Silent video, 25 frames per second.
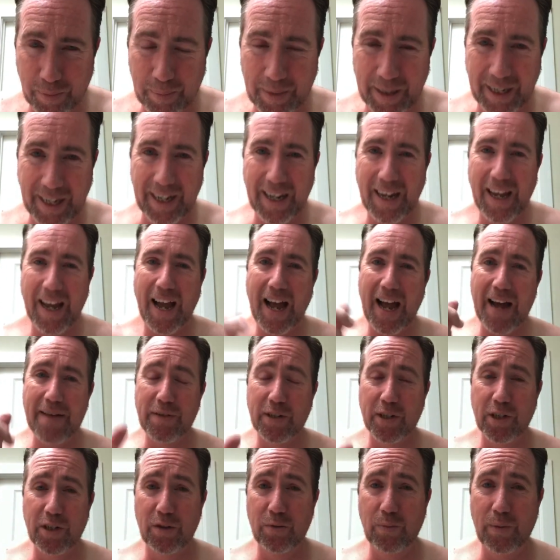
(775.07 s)
me. Have a
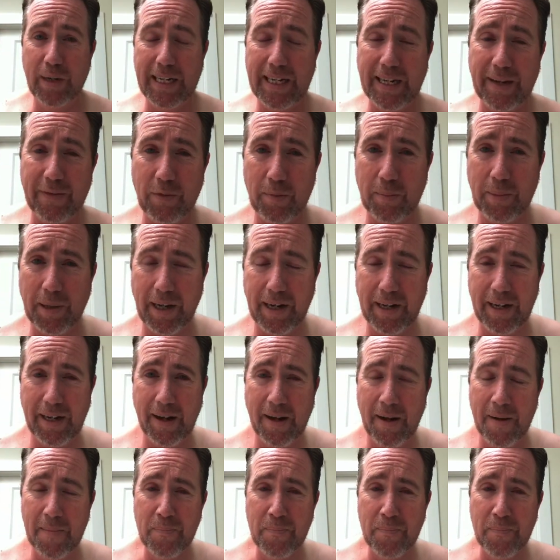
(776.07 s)
good week, everybody.